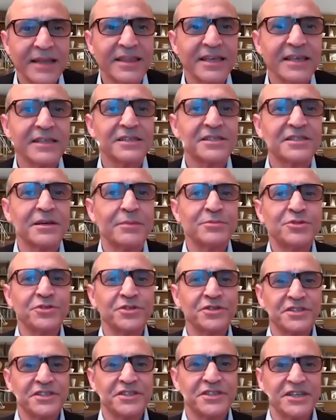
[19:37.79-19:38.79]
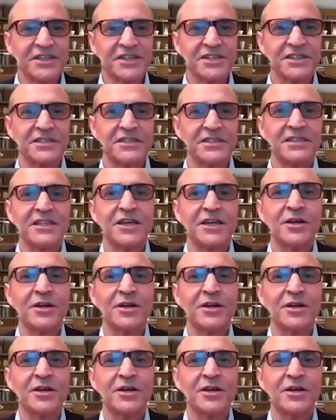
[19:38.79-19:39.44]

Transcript: I think that some jurisdictions,